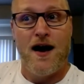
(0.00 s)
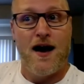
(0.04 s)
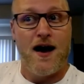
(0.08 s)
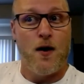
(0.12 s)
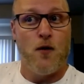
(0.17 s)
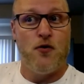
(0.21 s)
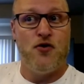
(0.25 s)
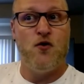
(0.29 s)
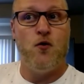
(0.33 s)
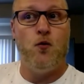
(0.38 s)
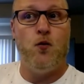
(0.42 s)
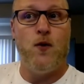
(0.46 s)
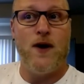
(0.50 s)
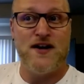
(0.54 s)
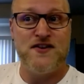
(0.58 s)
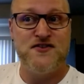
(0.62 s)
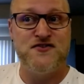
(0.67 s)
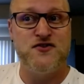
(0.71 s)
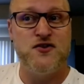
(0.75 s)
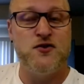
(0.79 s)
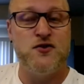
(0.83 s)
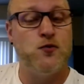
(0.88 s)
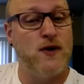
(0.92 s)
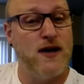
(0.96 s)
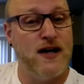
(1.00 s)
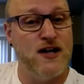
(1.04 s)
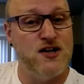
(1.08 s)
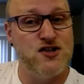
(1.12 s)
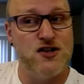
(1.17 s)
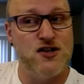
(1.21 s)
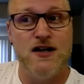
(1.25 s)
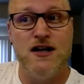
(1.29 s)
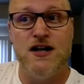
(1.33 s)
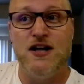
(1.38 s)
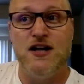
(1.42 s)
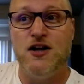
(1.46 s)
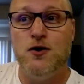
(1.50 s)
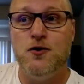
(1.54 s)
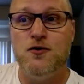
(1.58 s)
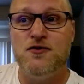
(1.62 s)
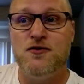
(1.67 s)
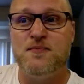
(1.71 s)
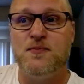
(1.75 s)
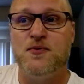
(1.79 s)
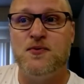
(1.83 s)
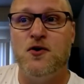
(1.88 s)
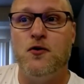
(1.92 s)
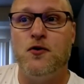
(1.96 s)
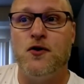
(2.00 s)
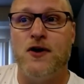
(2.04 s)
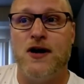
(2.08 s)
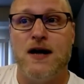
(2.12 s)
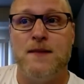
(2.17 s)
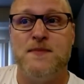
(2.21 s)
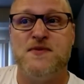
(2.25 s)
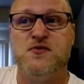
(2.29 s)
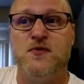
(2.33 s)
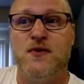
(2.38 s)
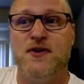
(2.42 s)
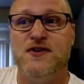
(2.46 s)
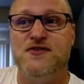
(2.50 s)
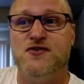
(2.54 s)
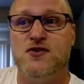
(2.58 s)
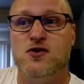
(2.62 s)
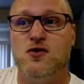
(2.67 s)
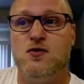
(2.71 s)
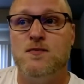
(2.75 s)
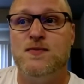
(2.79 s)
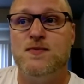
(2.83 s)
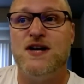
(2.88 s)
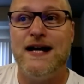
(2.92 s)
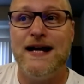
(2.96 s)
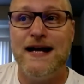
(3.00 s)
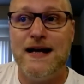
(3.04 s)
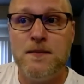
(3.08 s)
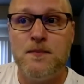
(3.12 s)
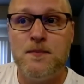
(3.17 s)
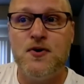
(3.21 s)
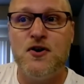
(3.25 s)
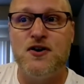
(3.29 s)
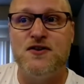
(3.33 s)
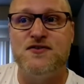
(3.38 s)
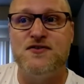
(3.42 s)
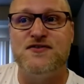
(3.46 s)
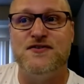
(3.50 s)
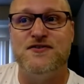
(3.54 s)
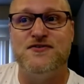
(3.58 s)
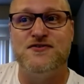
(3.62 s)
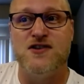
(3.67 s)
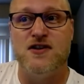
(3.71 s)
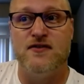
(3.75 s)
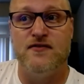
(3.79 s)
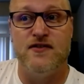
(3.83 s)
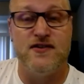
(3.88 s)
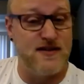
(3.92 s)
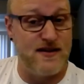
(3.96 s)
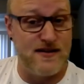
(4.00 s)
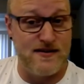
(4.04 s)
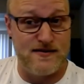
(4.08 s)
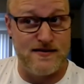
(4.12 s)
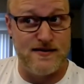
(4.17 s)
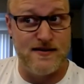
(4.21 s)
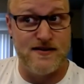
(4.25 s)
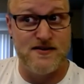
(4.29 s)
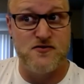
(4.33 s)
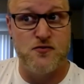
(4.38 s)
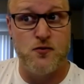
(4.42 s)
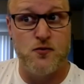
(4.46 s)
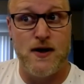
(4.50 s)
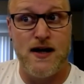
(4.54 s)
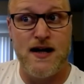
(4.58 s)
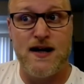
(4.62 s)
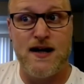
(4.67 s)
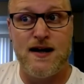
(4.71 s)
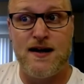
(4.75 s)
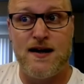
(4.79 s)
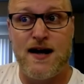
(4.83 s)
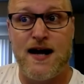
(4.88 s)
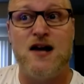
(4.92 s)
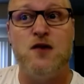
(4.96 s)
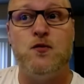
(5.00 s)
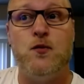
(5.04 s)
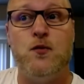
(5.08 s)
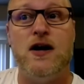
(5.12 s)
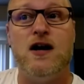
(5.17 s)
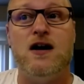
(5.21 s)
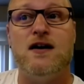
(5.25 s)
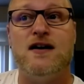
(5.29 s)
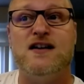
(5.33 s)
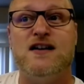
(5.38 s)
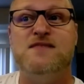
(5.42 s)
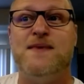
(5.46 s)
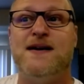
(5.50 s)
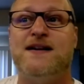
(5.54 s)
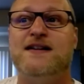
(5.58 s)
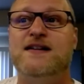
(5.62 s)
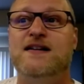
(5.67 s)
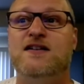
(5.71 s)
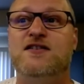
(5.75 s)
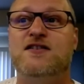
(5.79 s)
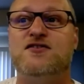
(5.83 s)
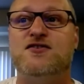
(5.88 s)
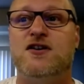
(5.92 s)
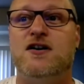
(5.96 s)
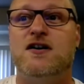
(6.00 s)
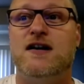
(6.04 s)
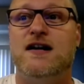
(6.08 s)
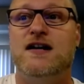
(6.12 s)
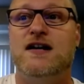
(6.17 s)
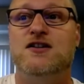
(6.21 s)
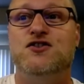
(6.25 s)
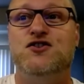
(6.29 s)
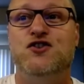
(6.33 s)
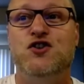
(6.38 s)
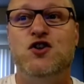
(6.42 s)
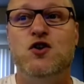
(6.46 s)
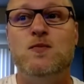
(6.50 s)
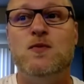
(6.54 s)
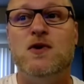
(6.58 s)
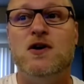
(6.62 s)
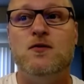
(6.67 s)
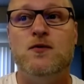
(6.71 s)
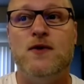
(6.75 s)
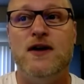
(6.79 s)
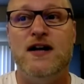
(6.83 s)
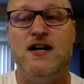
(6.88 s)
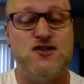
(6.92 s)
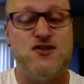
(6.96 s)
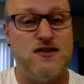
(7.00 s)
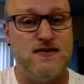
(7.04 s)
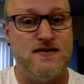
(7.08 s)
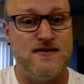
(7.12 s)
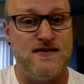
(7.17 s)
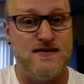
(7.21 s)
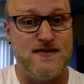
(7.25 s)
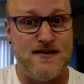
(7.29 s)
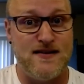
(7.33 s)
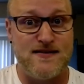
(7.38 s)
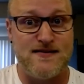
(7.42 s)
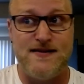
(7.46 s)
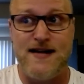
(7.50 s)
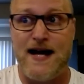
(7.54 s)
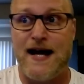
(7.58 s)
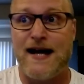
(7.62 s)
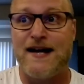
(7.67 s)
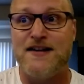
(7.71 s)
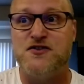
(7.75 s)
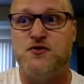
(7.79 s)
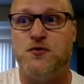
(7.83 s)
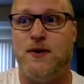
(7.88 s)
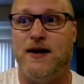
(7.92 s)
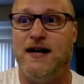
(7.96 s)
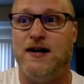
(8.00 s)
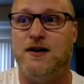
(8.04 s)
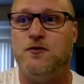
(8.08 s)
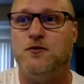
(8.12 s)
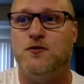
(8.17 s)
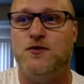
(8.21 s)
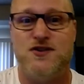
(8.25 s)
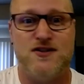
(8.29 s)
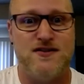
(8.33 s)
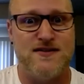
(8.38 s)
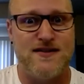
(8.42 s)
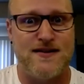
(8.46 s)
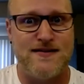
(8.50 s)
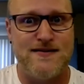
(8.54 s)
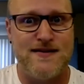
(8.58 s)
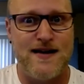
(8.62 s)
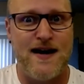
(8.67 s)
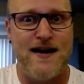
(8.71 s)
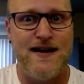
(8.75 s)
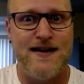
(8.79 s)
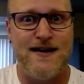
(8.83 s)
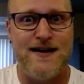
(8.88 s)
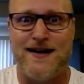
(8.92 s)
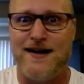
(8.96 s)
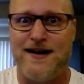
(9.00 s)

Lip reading: The Western region youth programs resumed in-person services this week, and we are expecting to start in 2 more regions this next week, which is exciting.